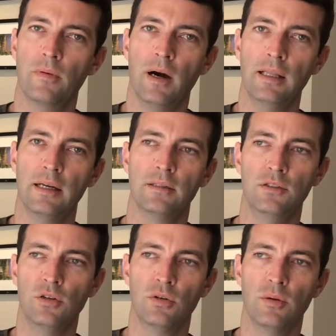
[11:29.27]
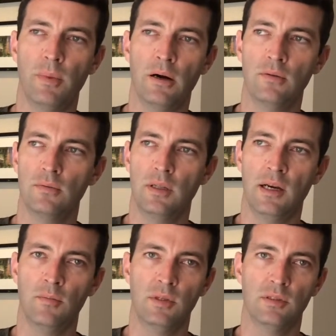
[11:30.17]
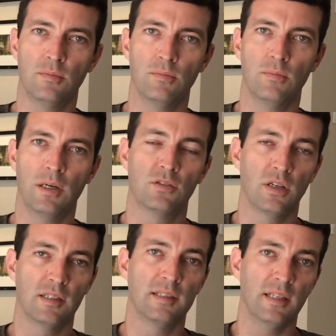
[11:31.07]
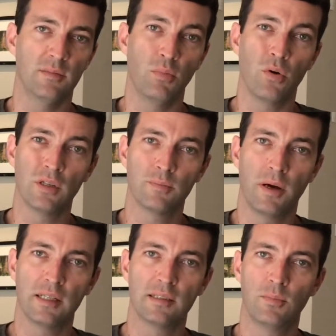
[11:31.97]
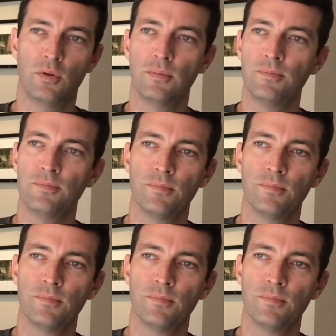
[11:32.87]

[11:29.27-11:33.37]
I like to joke about that I try to stay as broke as possible.